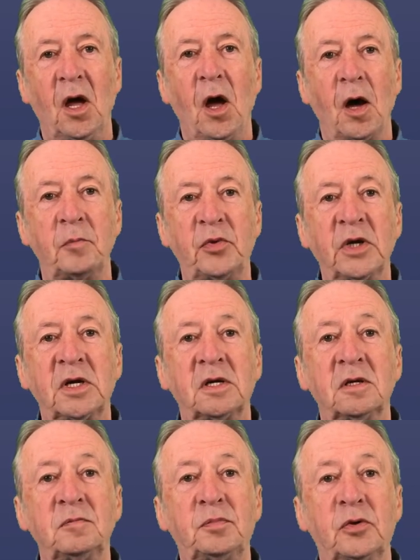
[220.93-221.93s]
A brick
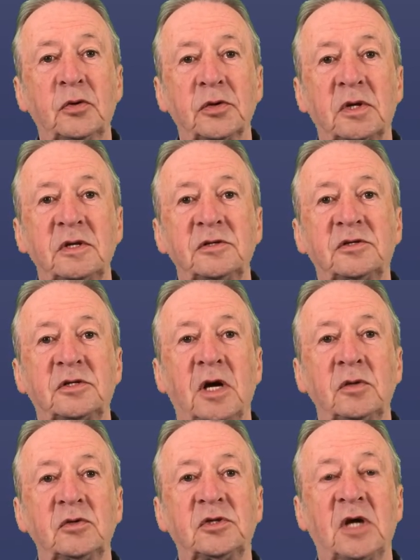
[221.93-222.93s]
and Portland
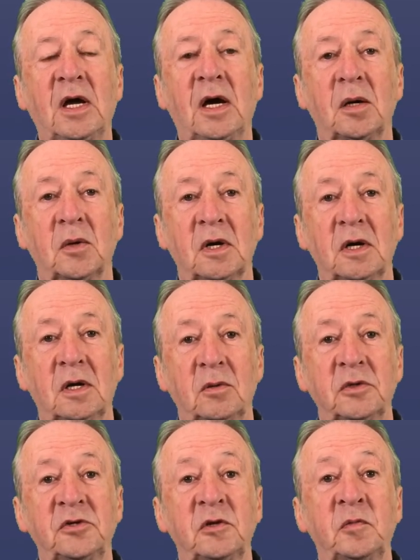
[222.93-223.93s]
stone tower,
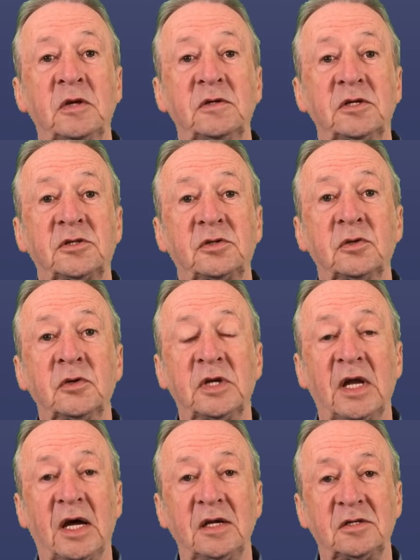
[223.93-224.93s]
which had been restored in
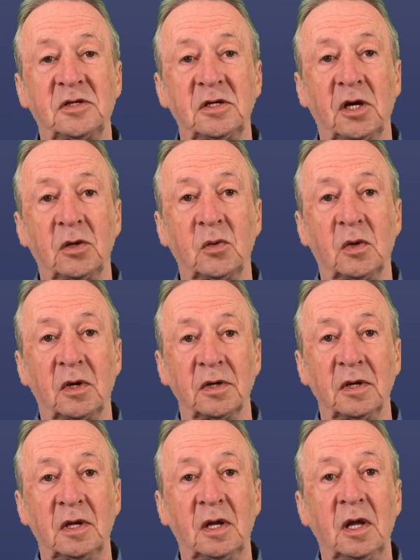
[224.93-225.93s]
1801,
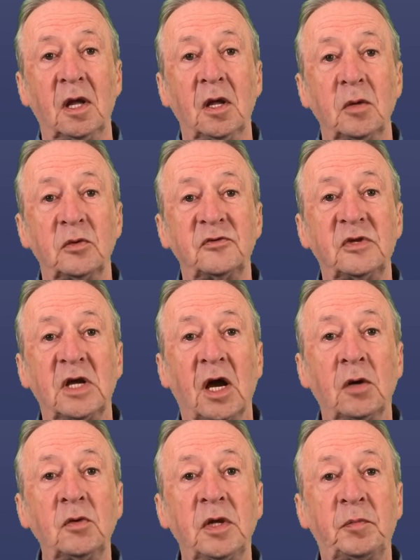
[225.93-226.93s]
was the
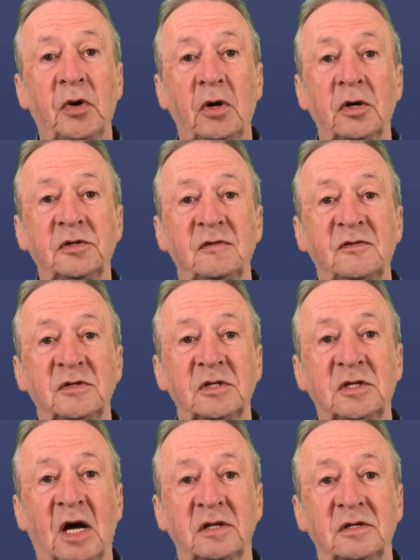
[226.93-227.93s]
only part of St
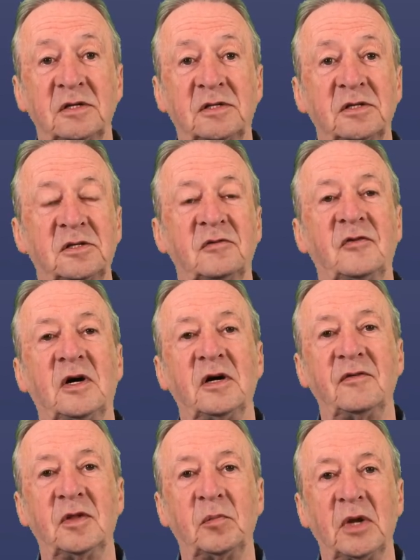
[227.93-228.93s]
Anne's to survive
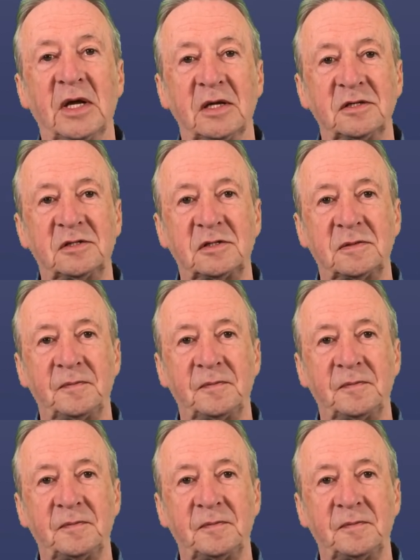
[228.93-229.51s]
the Blitz.